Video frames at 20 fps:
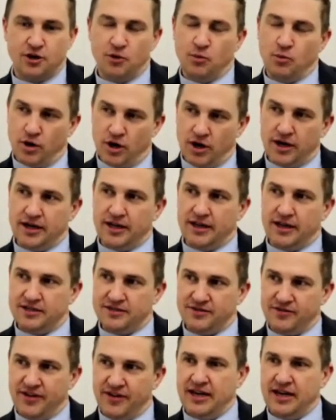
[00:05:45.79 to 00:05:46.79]
working in this
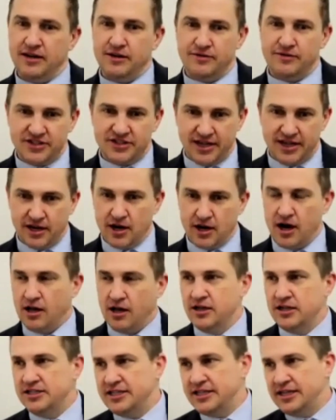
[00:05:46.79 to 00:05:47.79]
field of
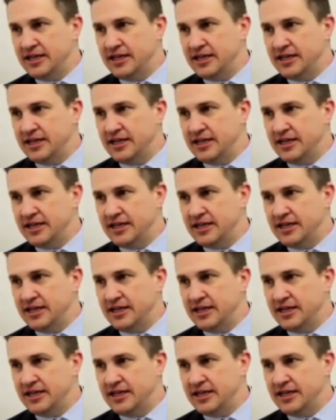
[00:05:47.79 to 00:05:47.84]
psychology,